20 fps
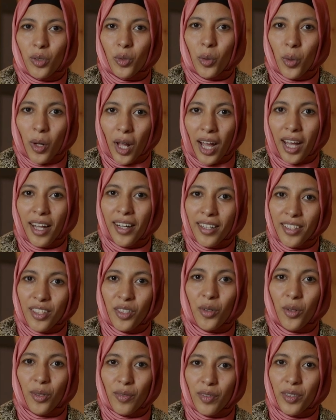Quran as
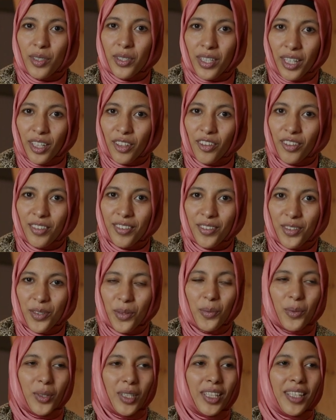a conversation.
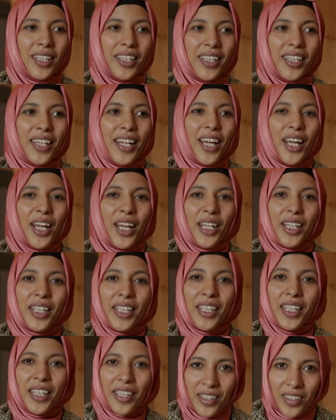So when he
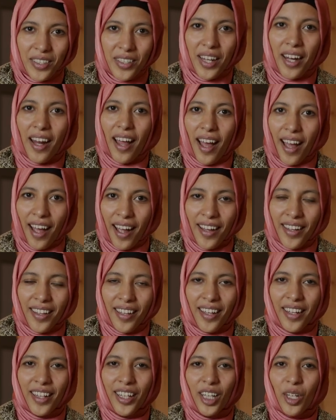hears an
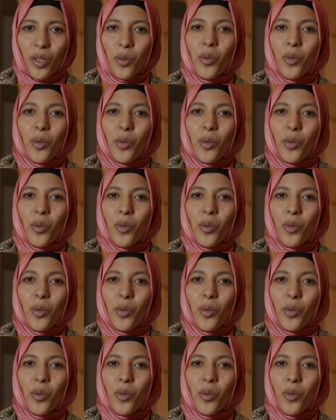ayah, he